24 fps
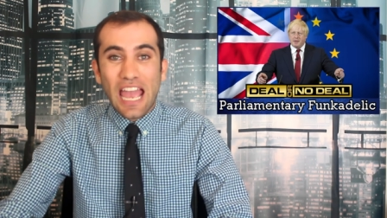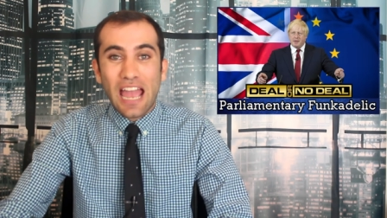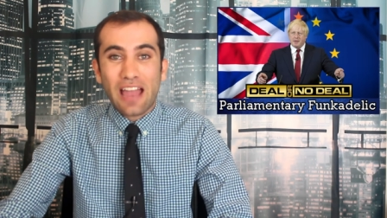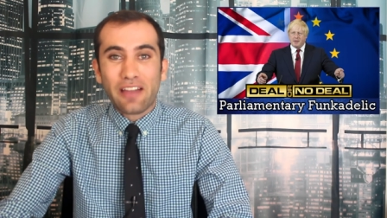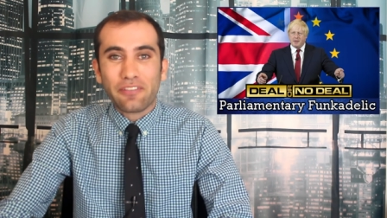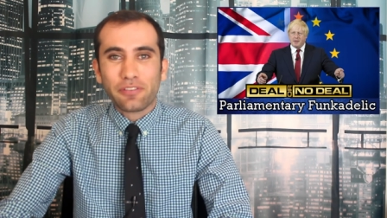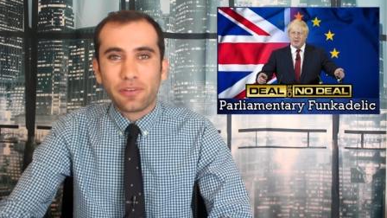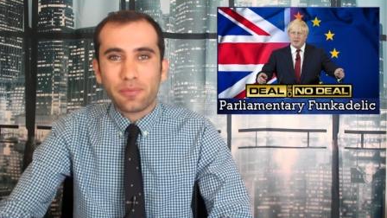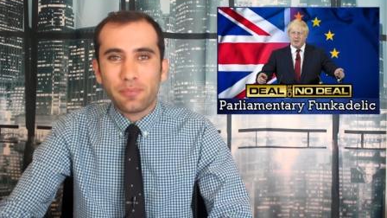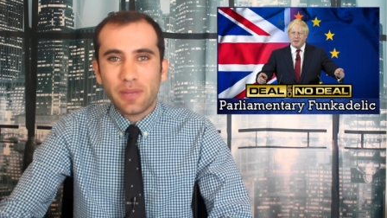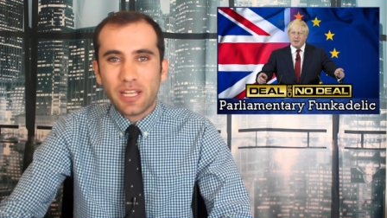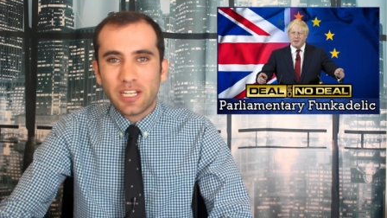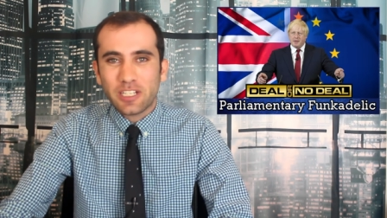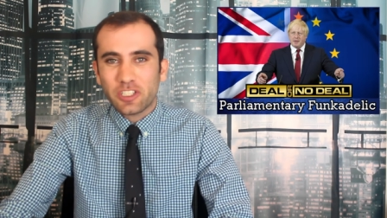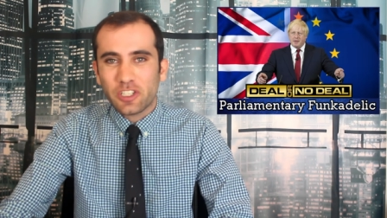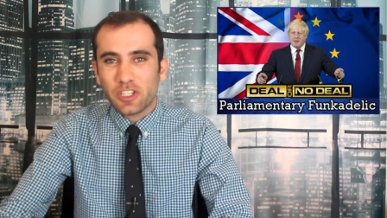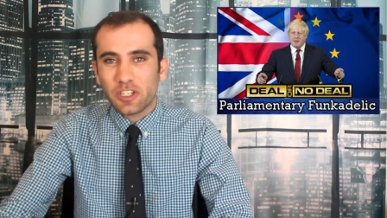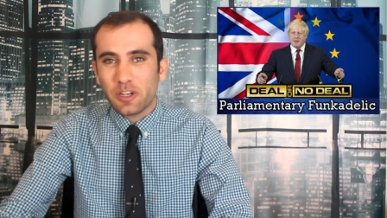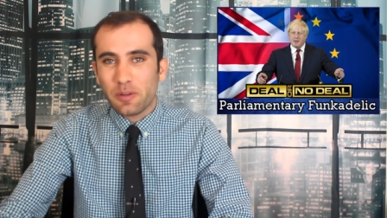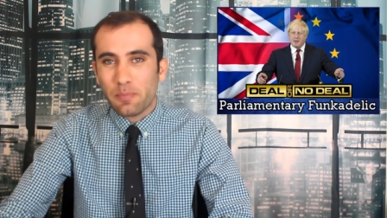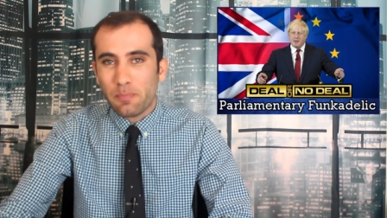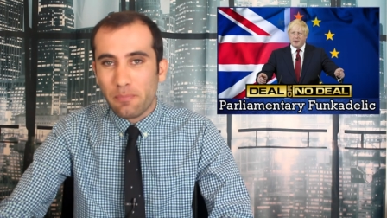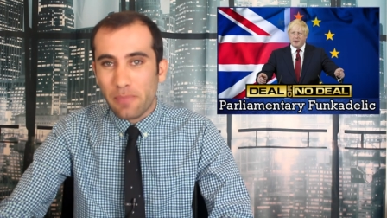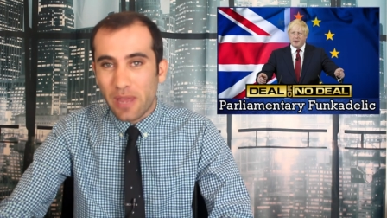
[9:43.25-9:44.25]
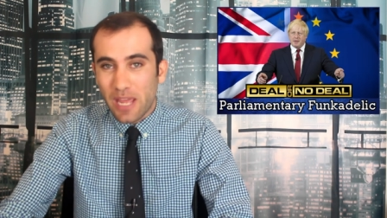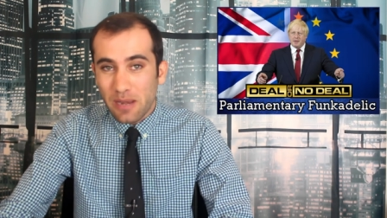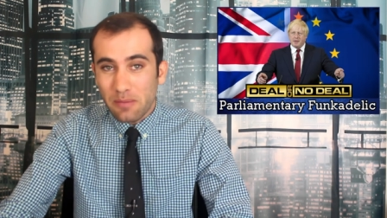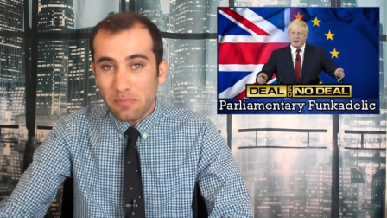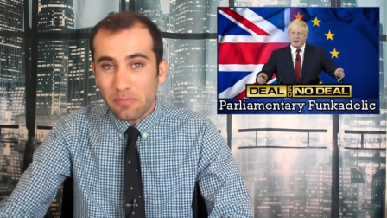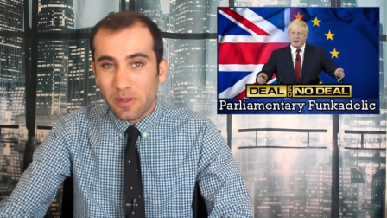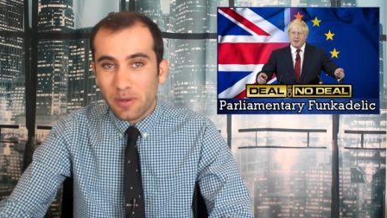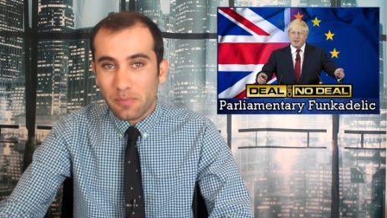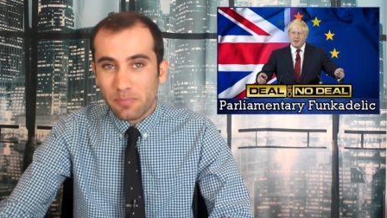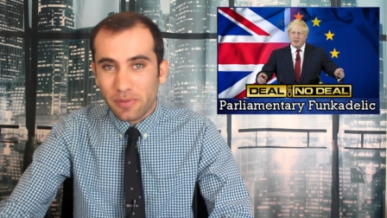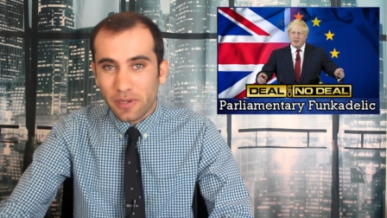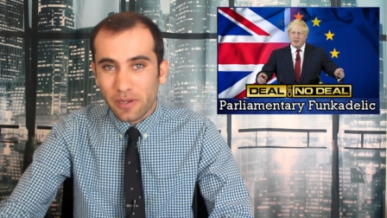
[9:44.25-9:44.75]
aforementioned
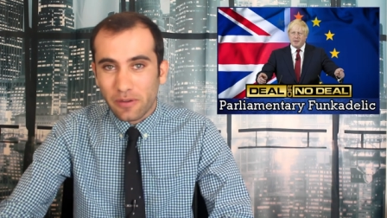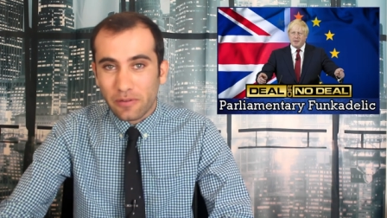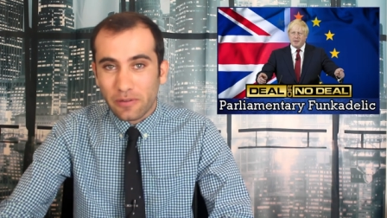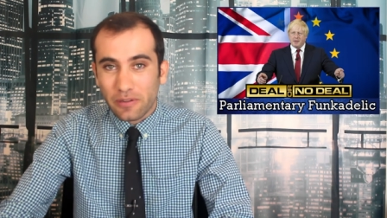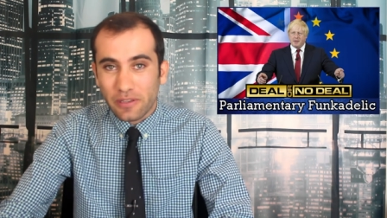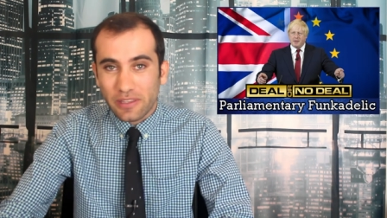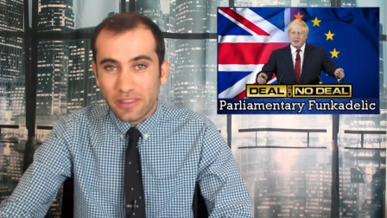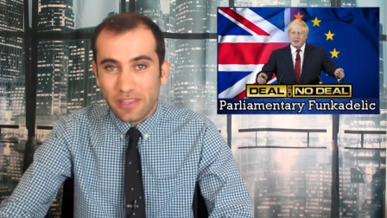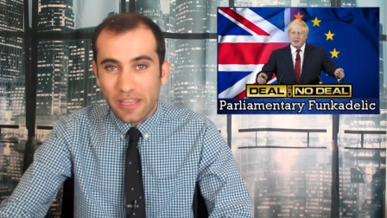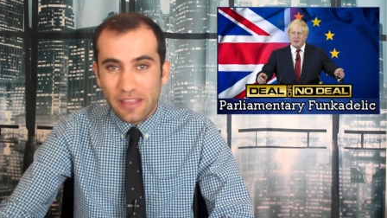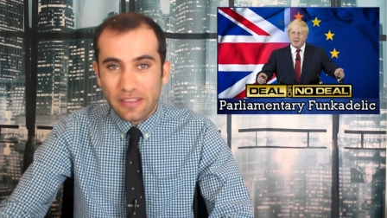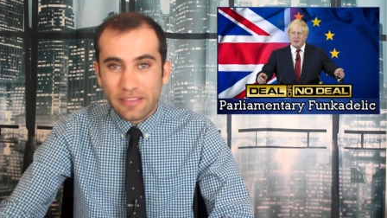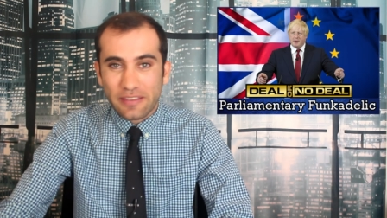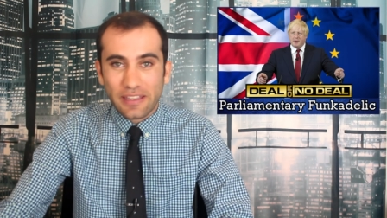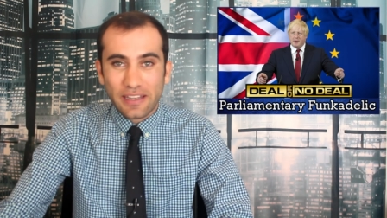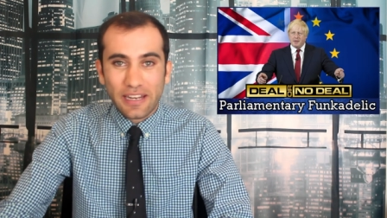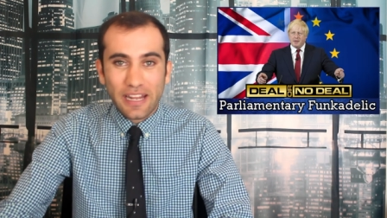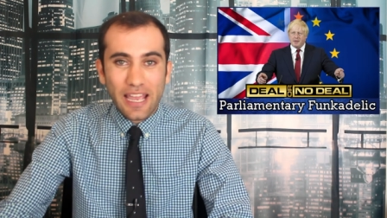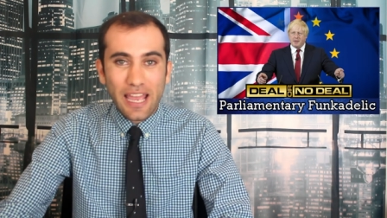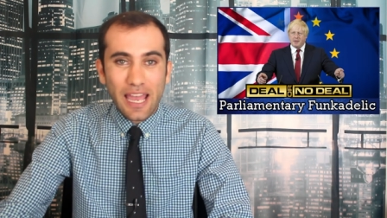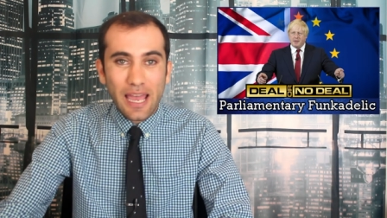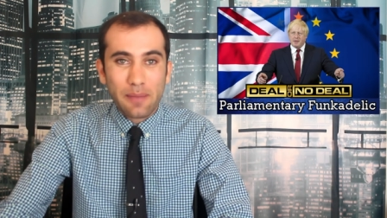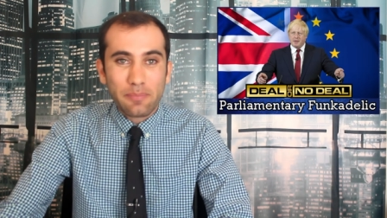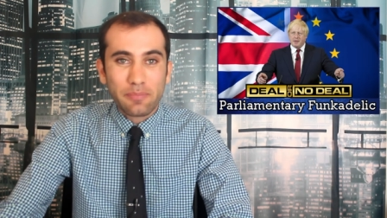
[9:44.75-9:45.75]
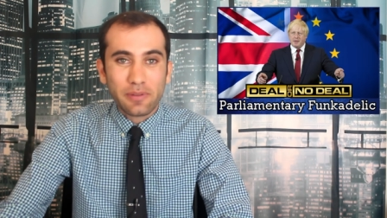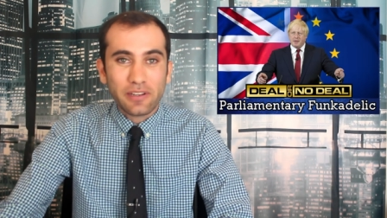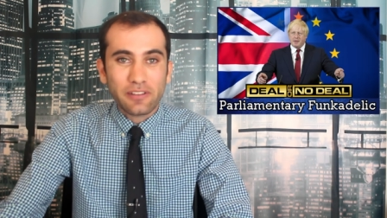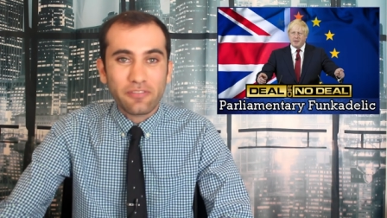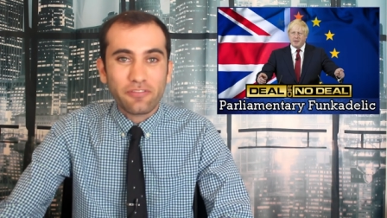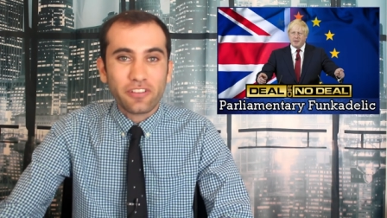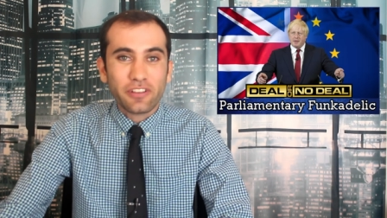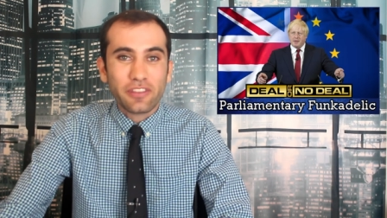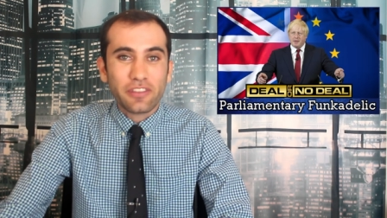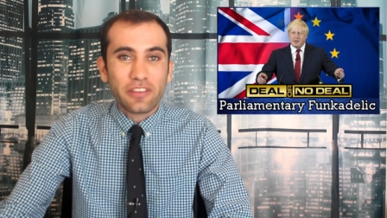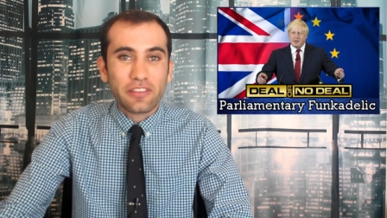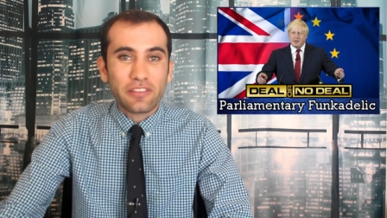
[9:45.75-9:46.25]
amendment period that's going to happen
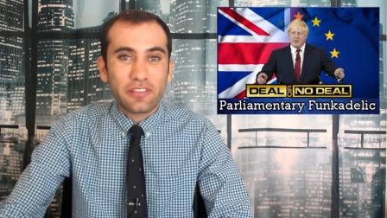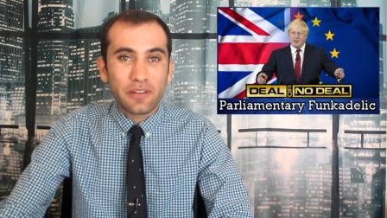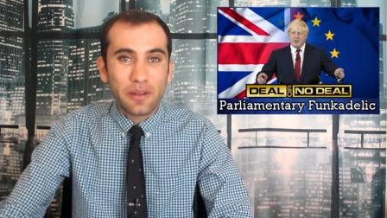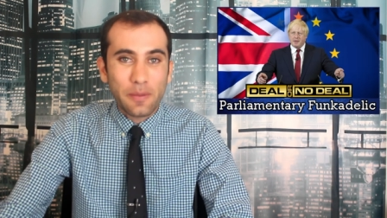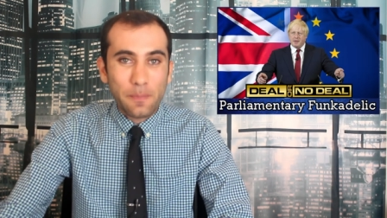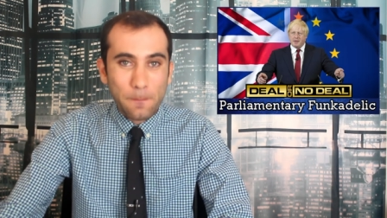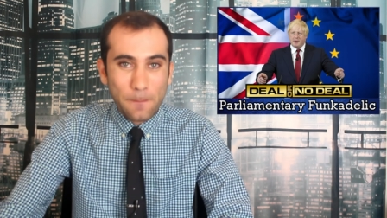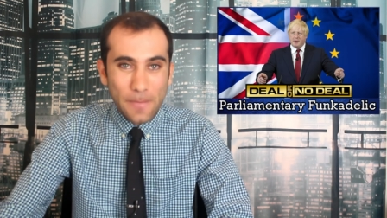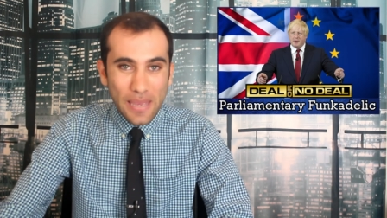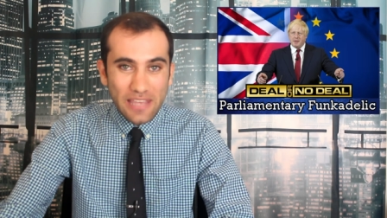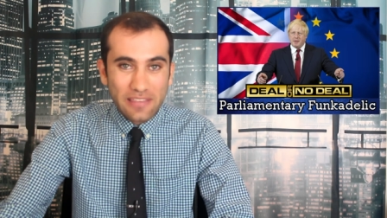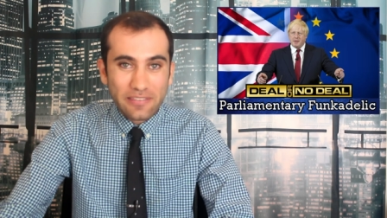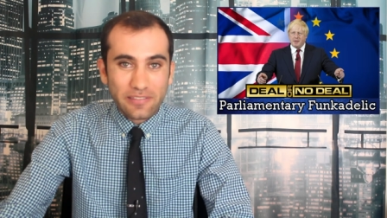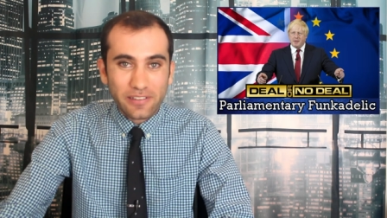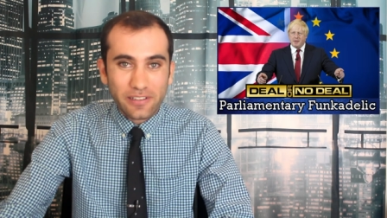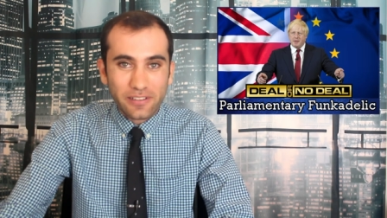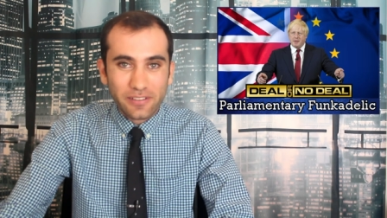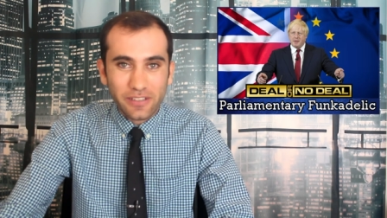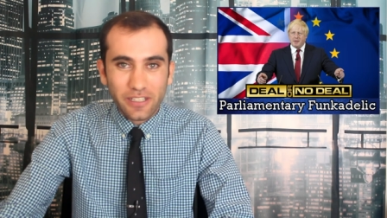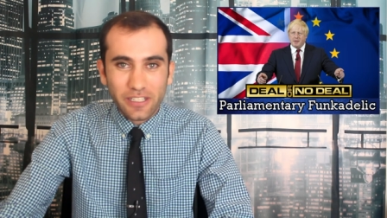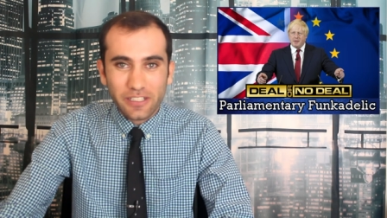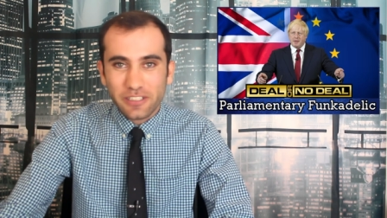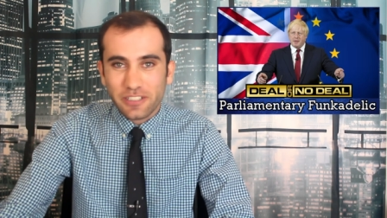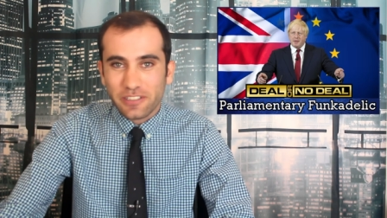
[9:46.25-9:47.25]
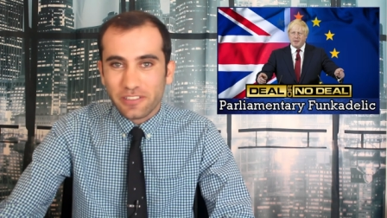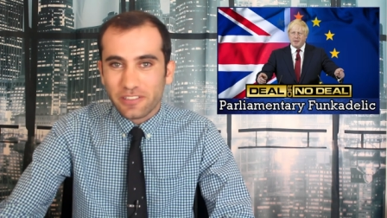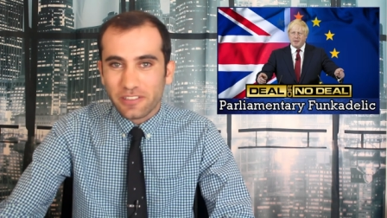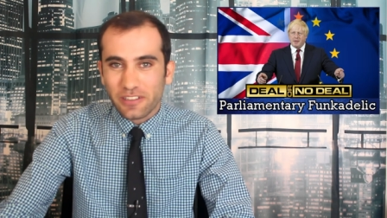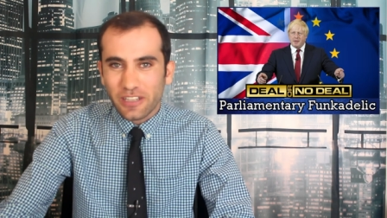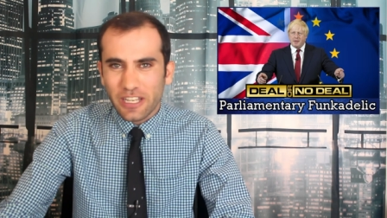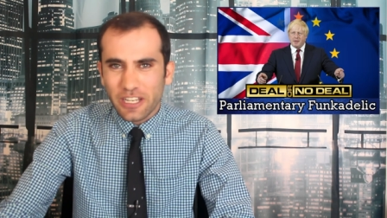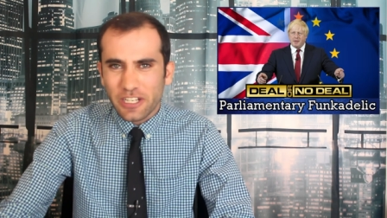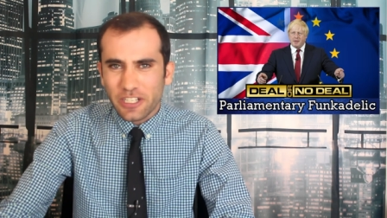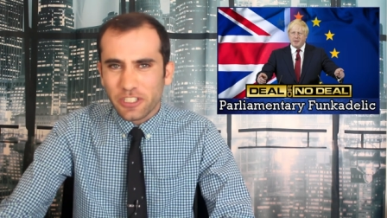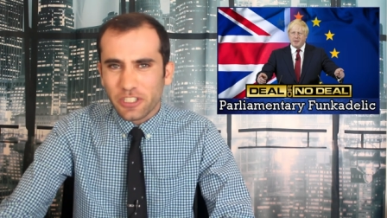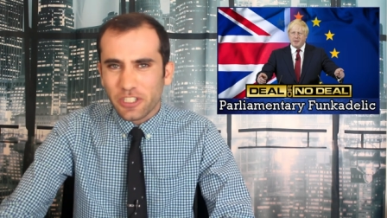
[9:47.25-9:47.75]
for this domestic
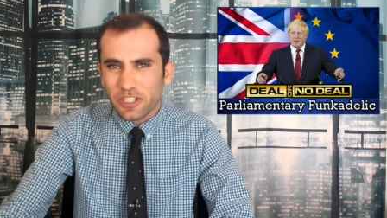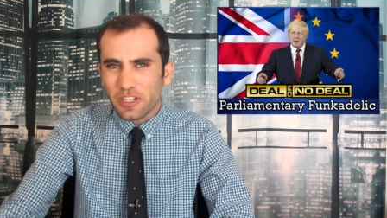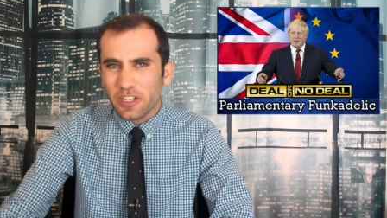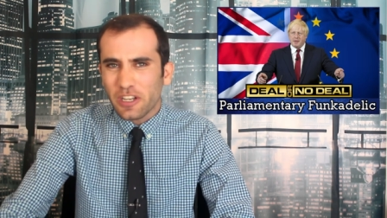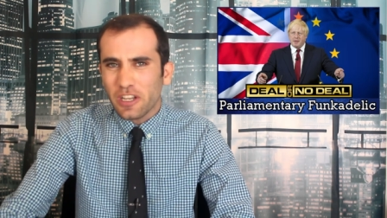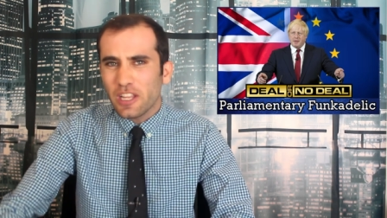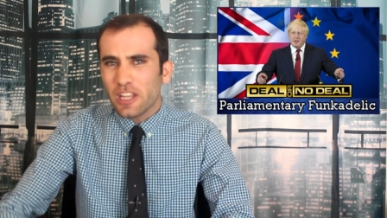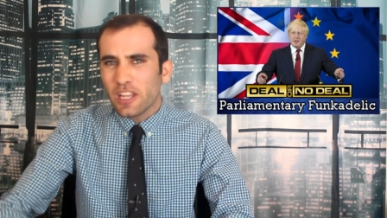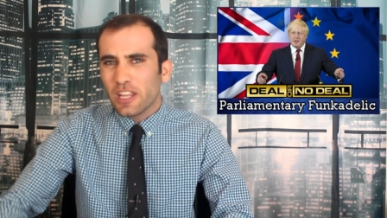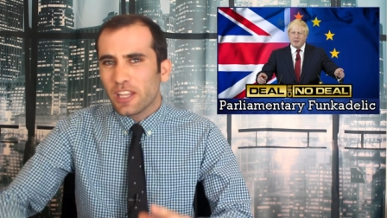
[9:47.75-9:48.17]
legislation,